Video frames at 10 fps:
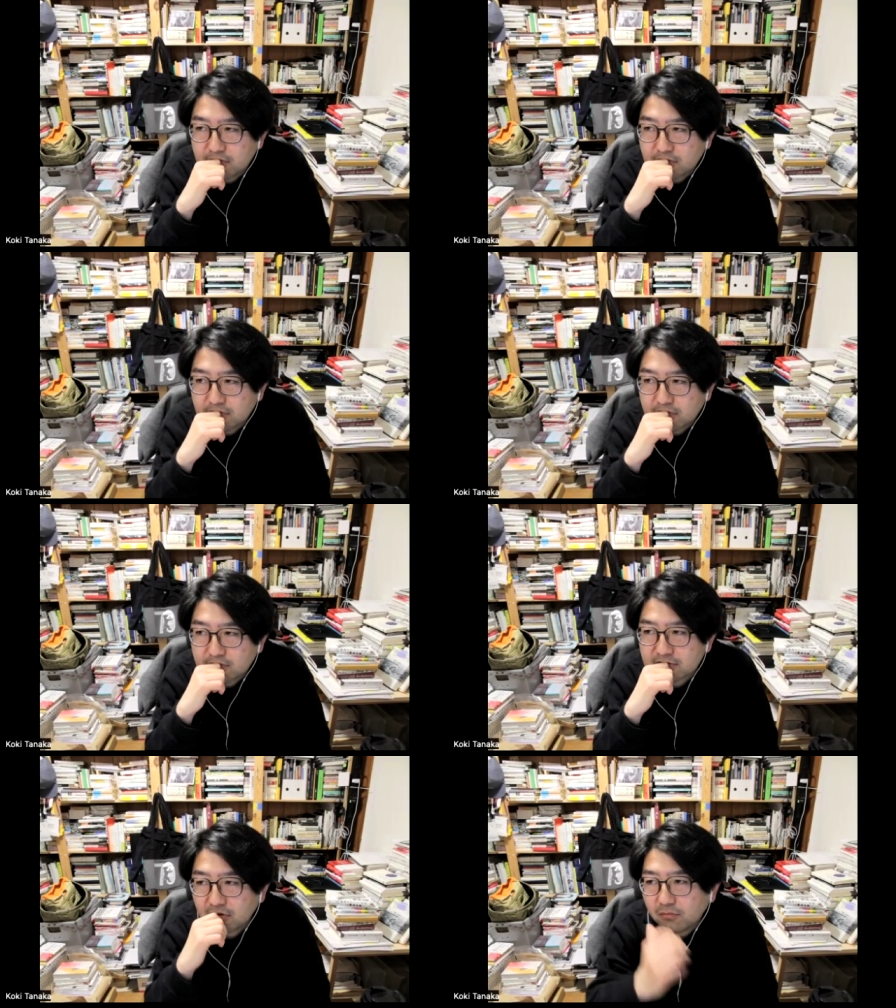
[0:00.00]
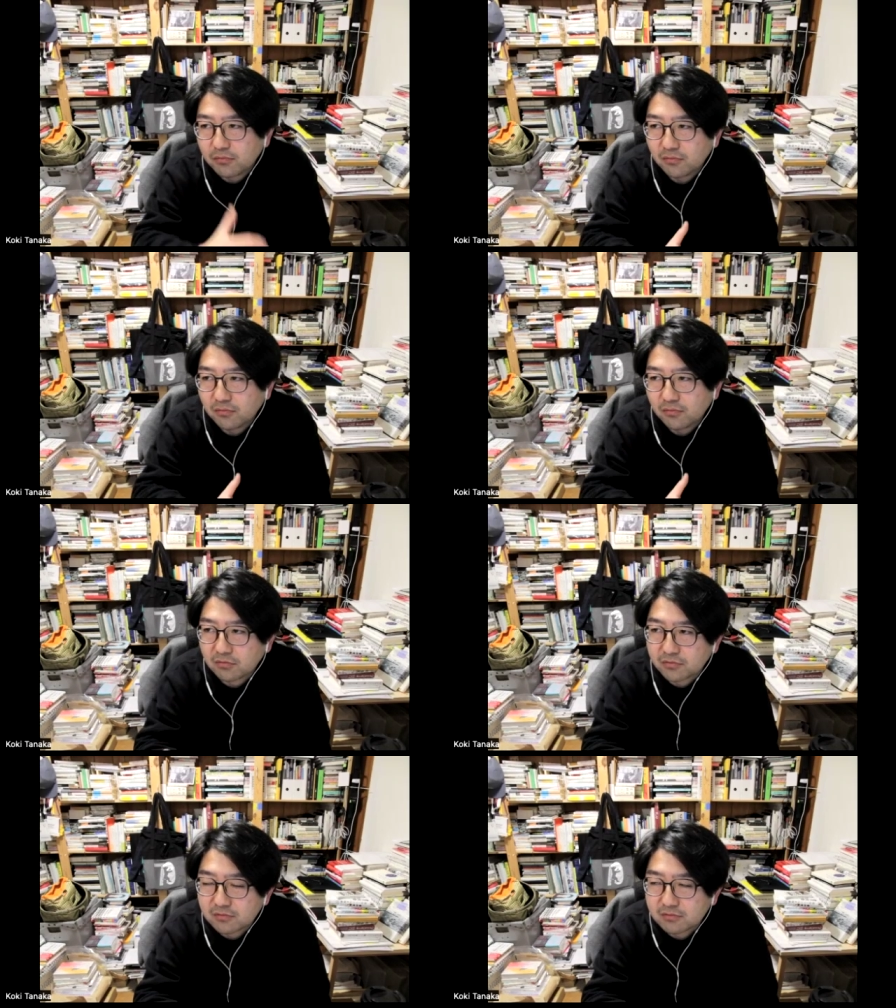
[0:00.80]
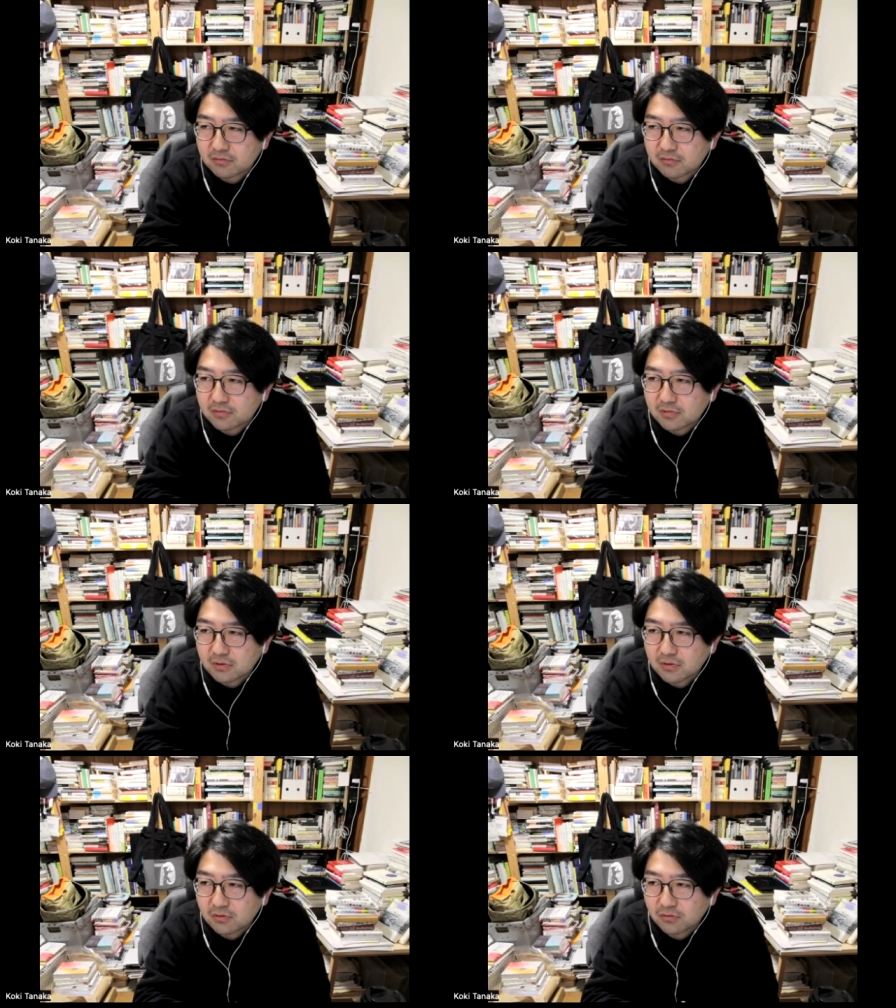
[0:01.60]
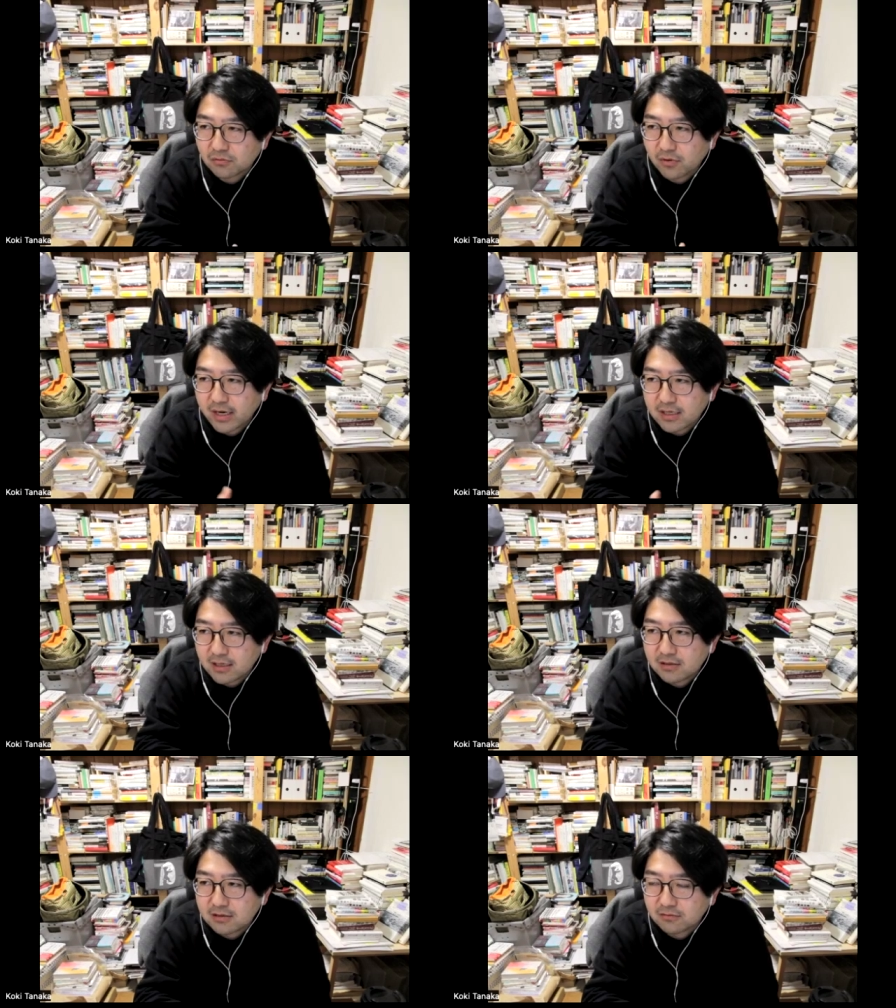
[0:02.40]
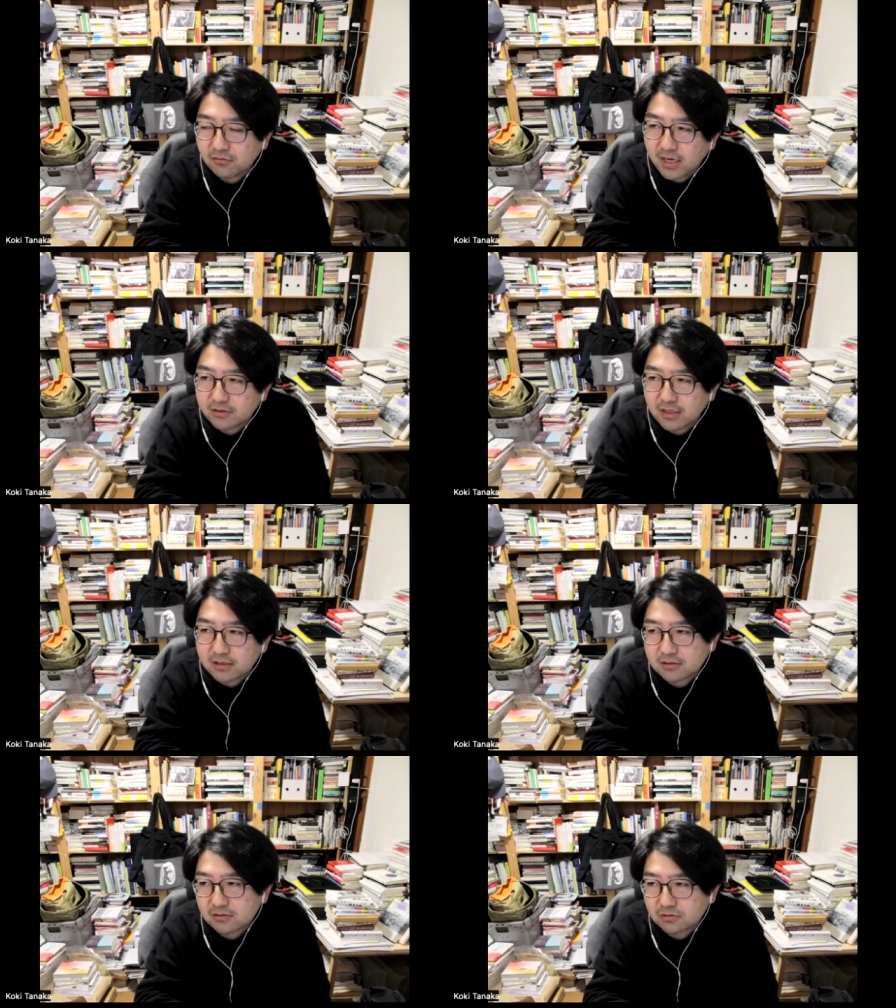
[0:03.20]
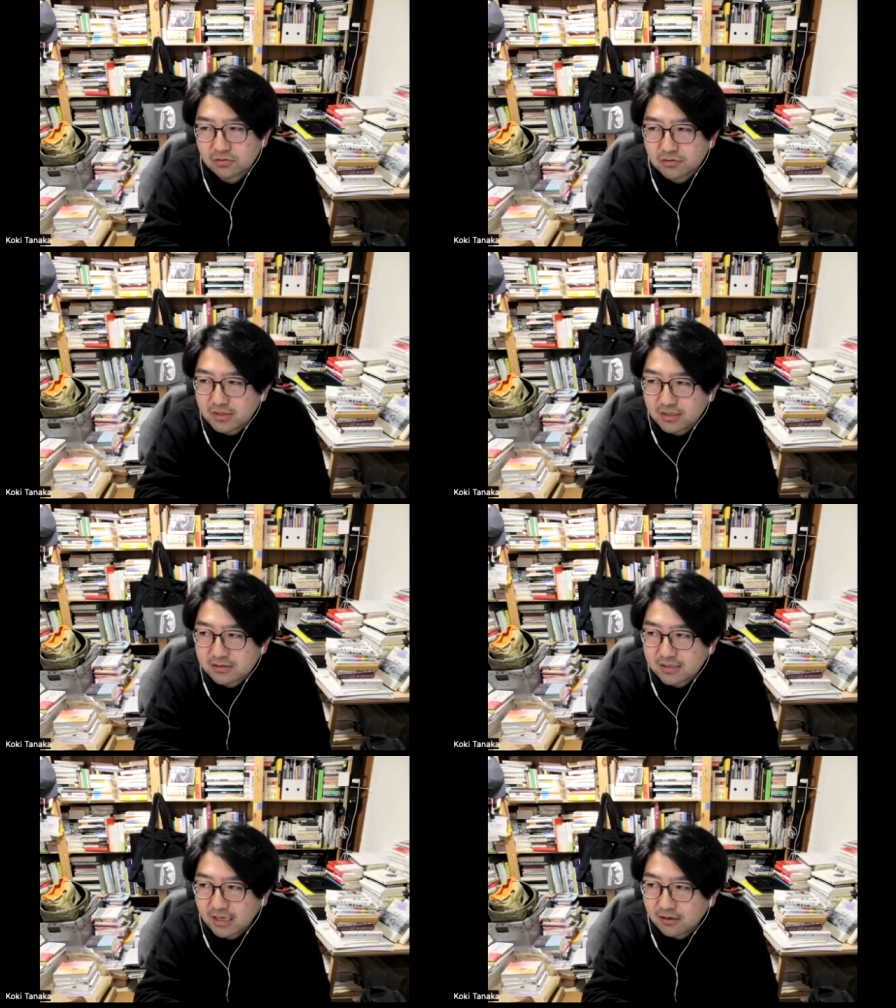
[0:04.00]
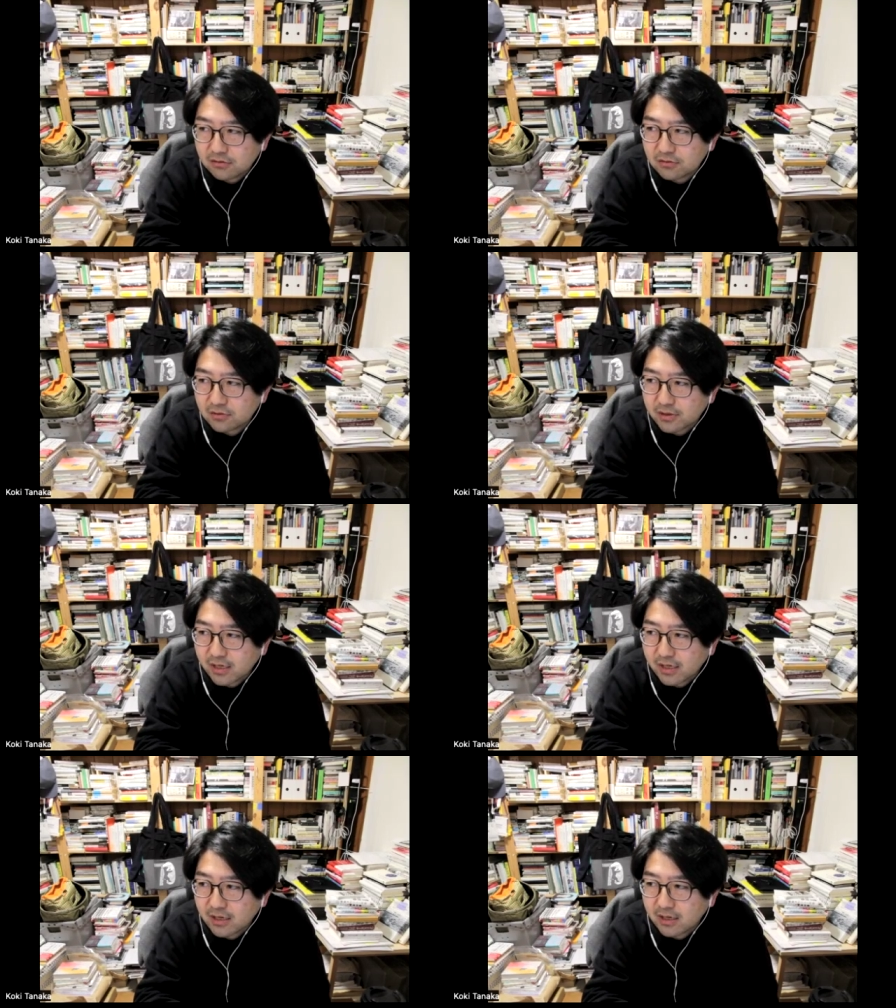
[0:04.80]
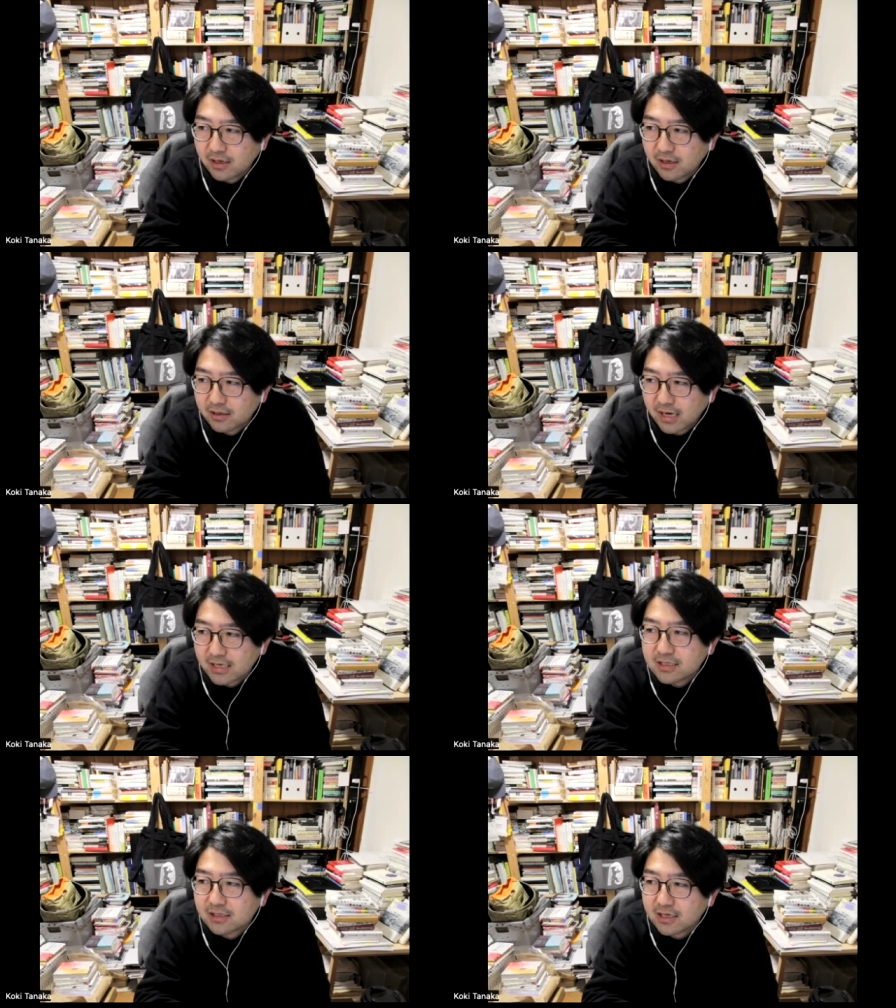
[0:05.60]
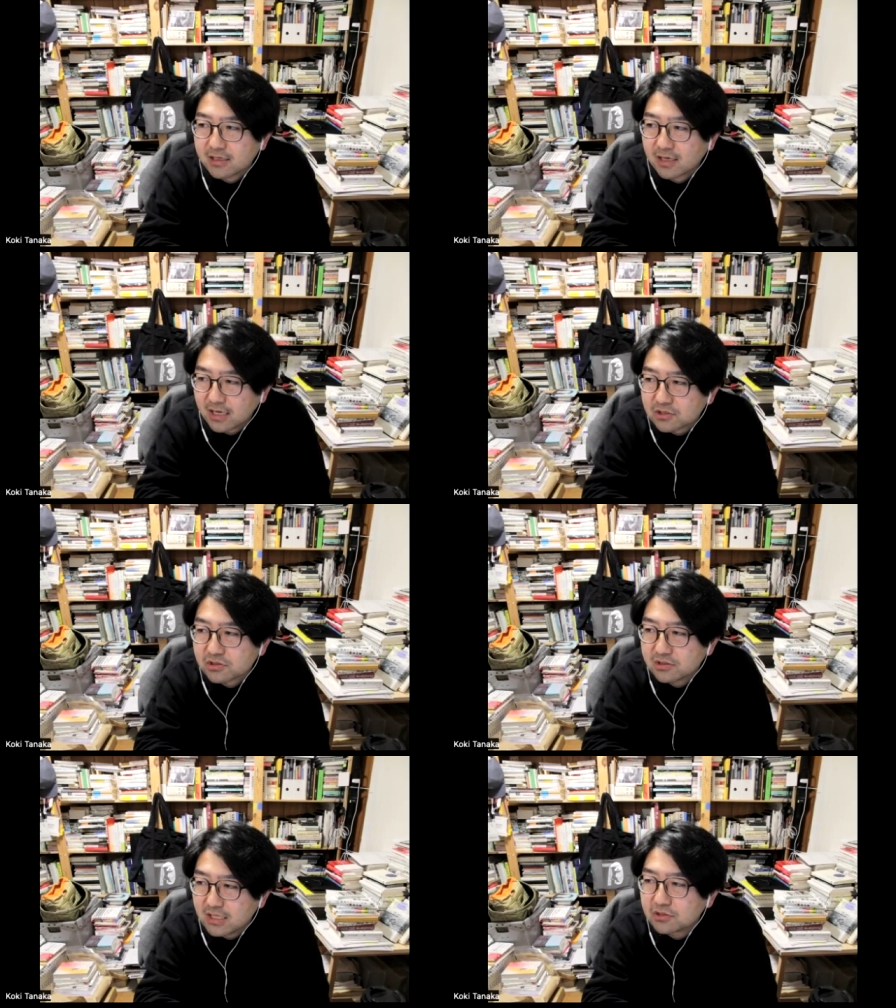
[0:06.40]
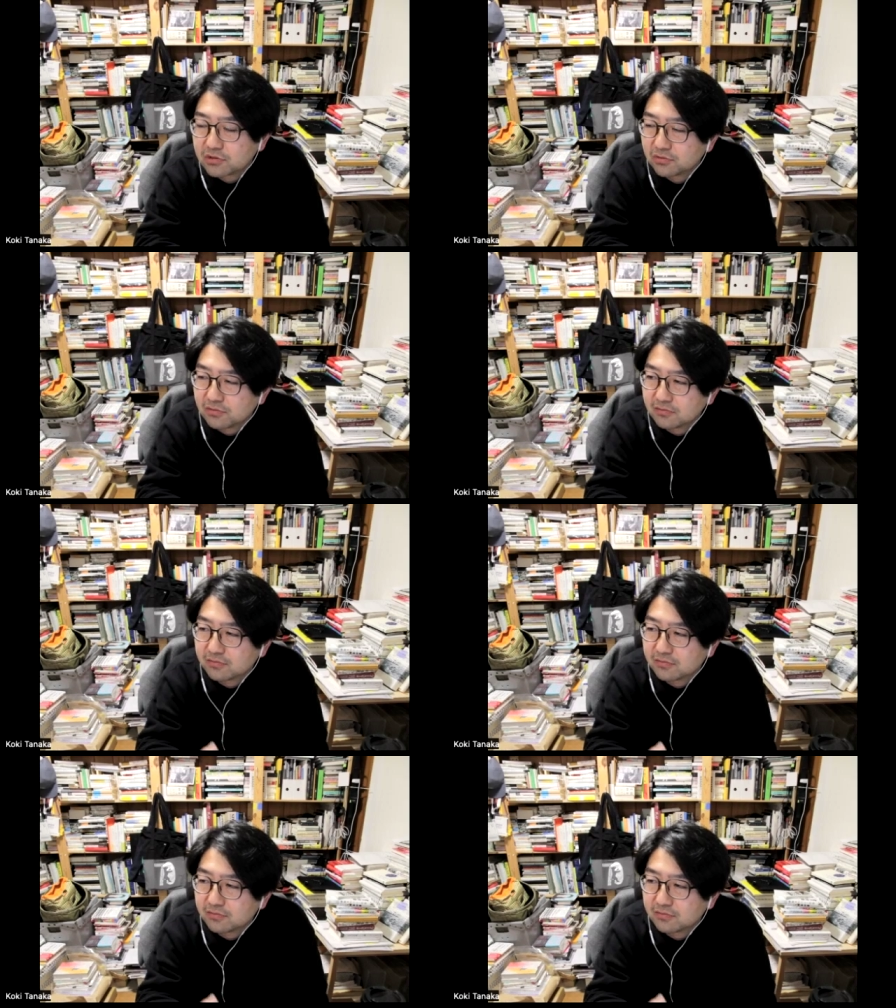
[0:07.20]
stopped for writing for Artit 2 years now. I actually needs to